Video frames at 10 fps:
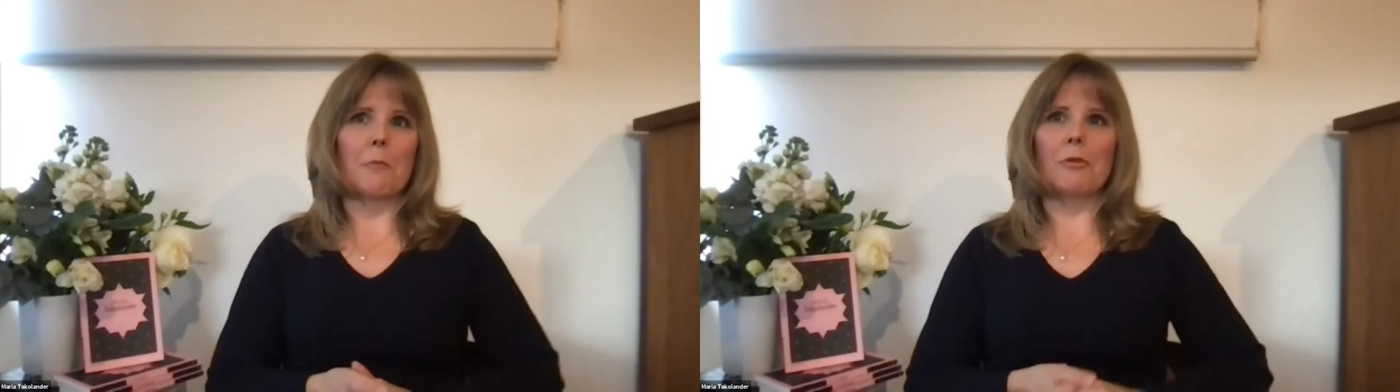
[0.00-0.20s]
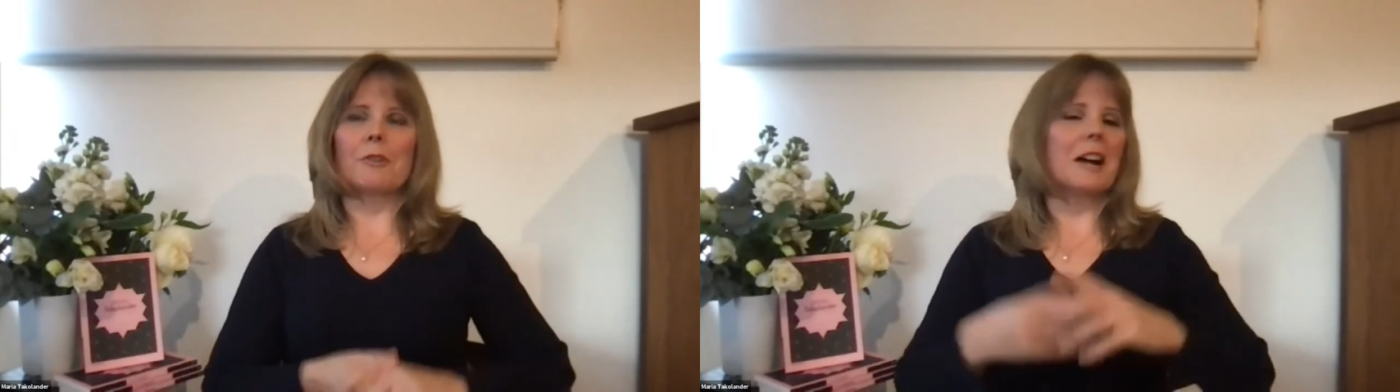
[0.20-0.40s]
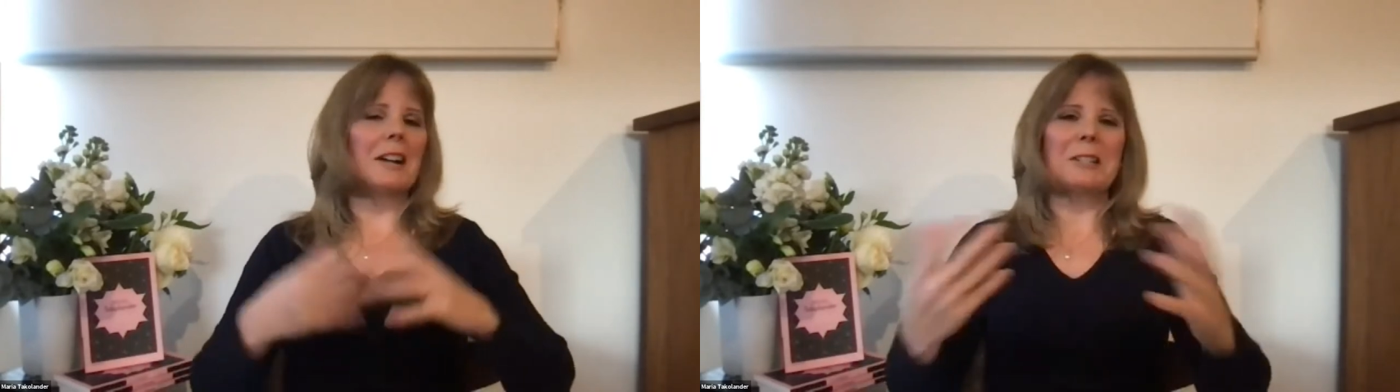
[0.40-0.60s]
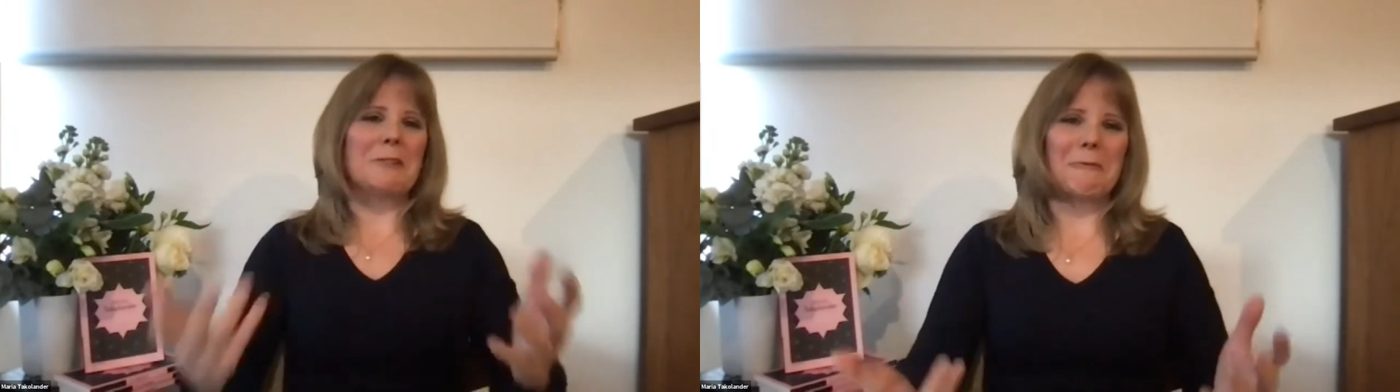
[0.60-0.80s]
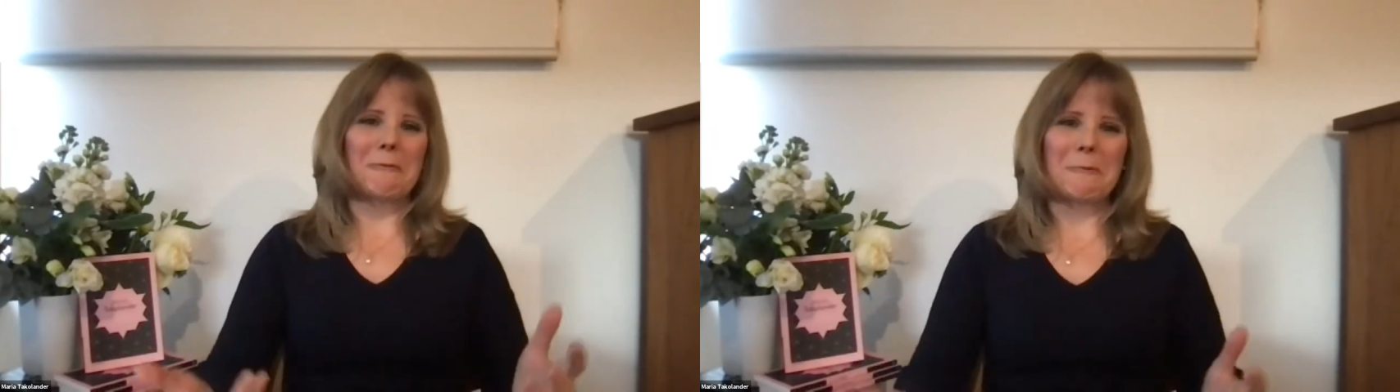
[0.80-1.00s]

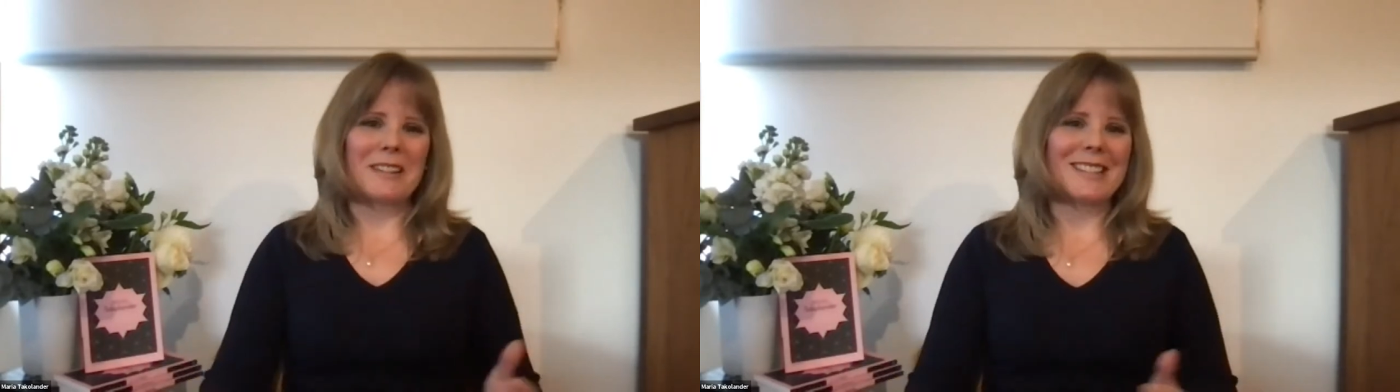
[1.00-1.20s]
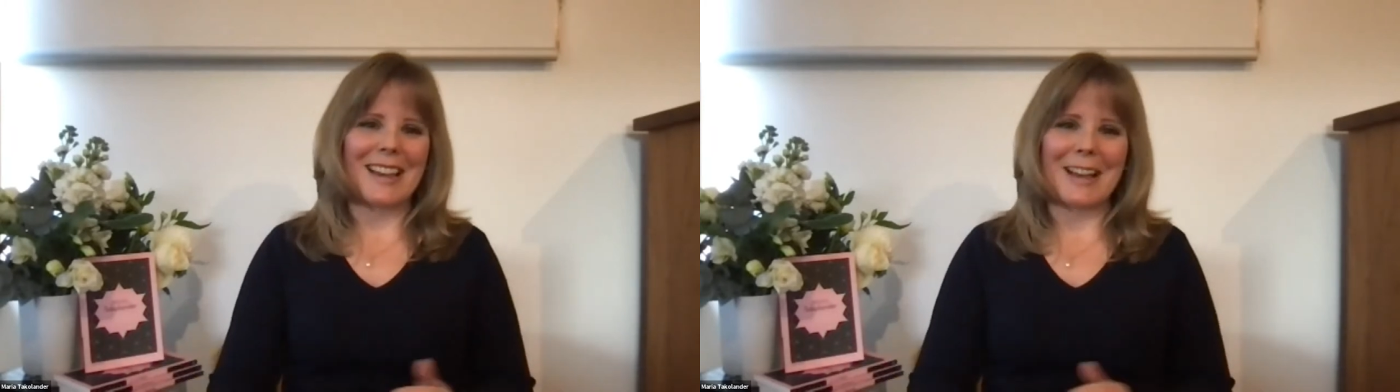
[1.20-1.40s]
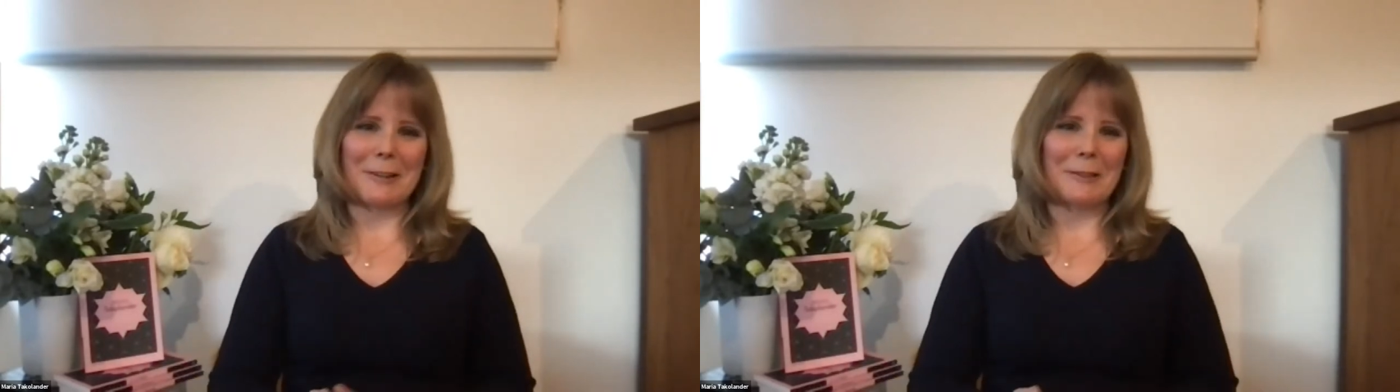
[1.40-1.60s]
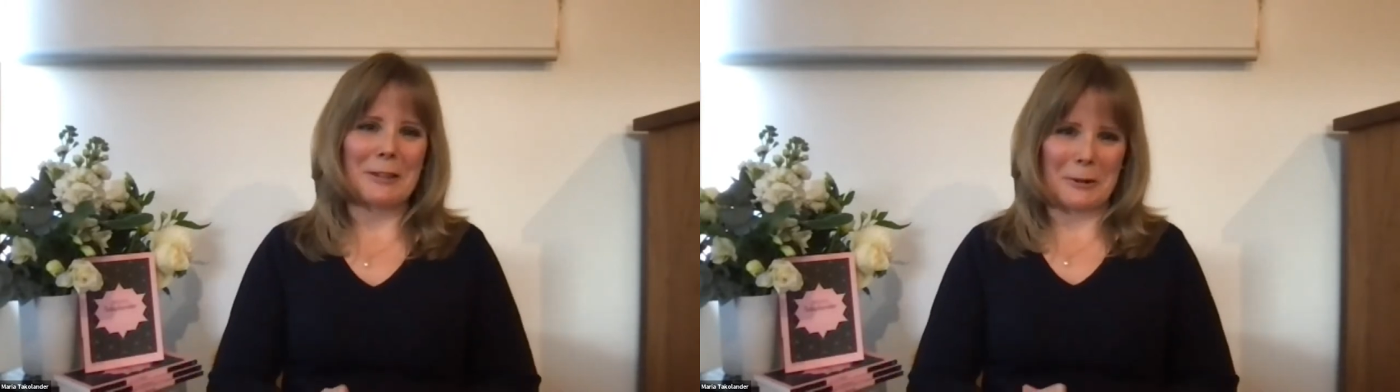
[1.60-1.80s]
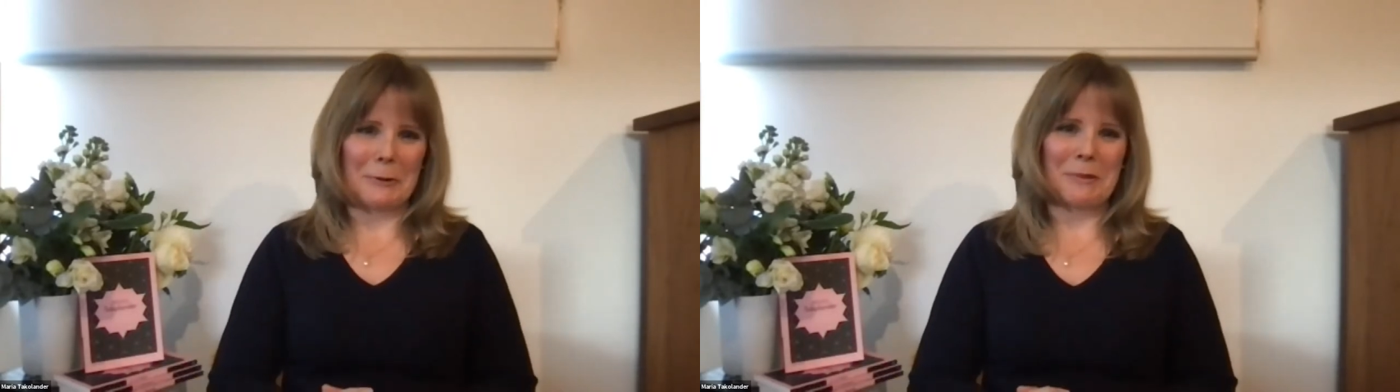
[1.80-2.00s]
productive when it's out in
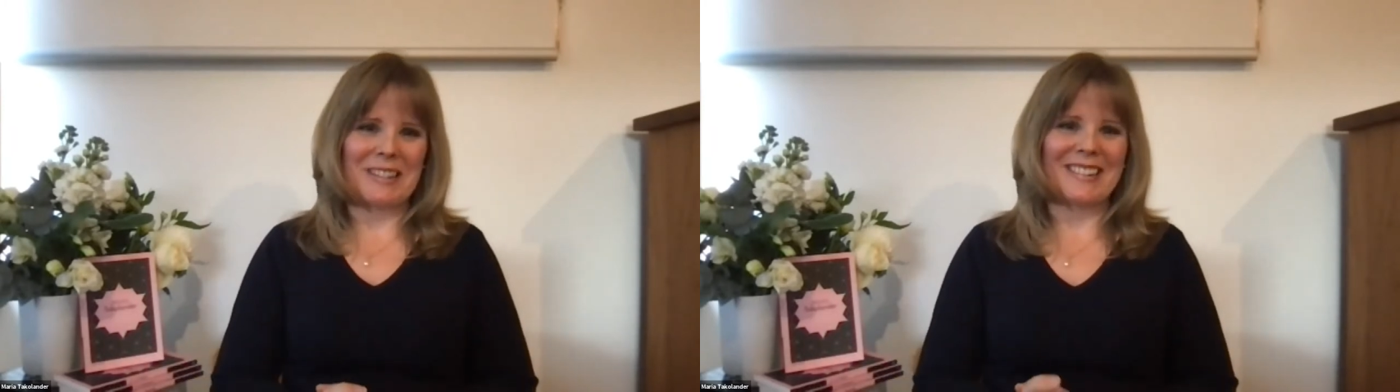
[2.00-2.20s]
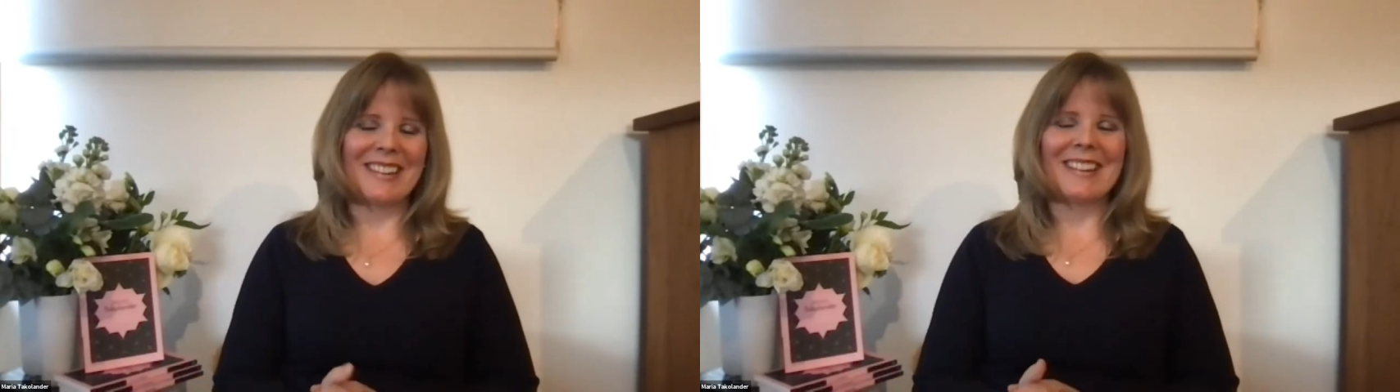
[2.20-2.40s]
the open.